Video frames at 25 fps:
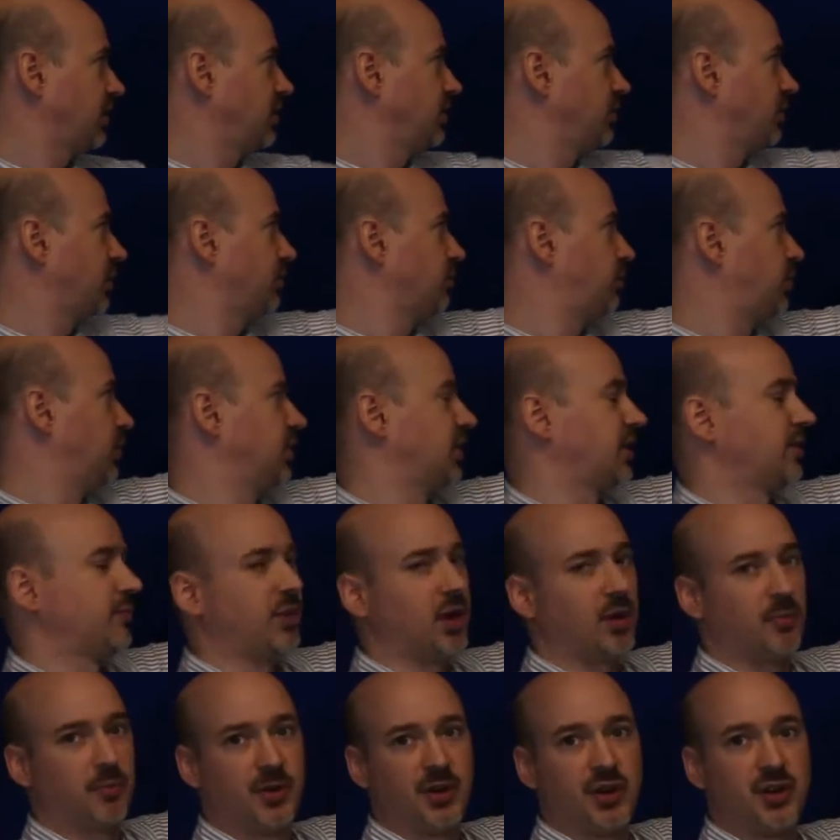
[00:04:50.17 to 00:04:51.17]
you can put them
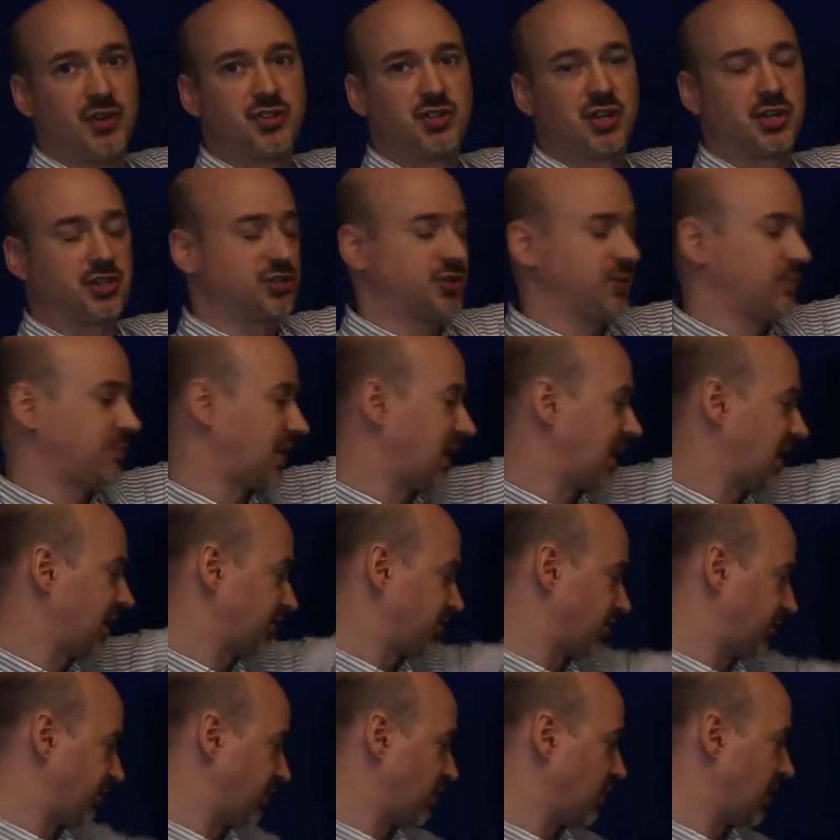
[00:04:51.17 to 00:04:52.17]
up in a junction box
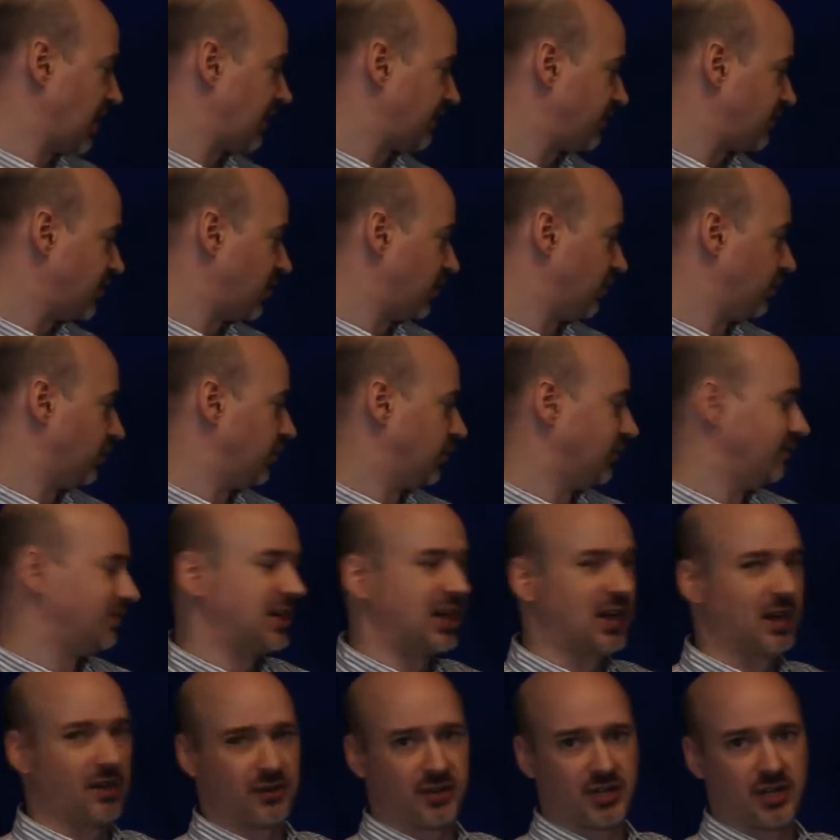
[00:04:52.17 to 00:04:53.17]
if you have no room
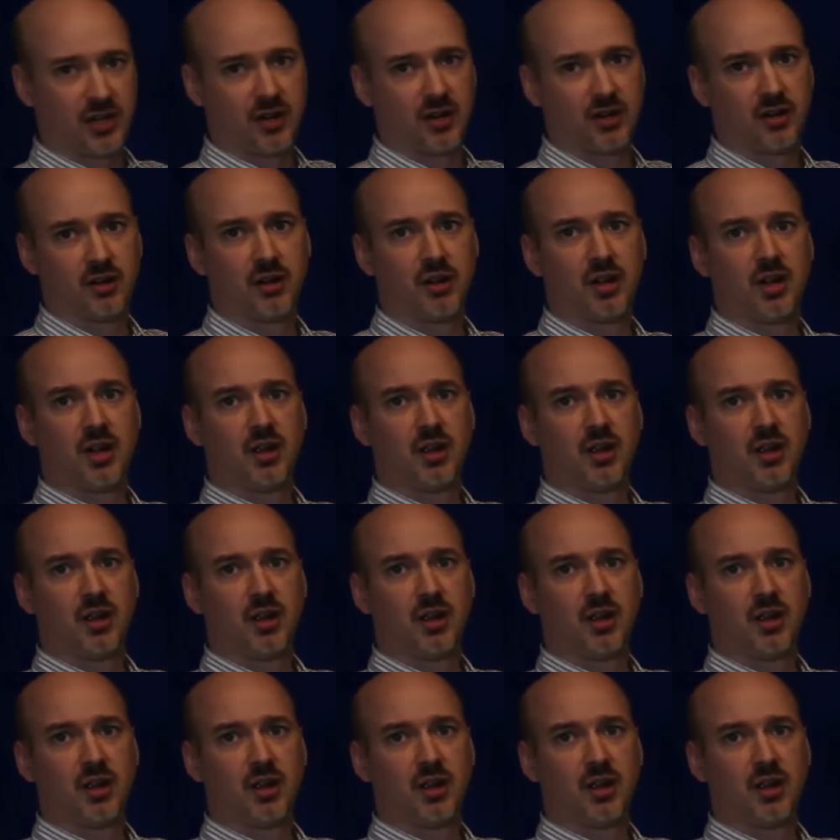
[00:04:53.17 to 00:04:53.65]
down here,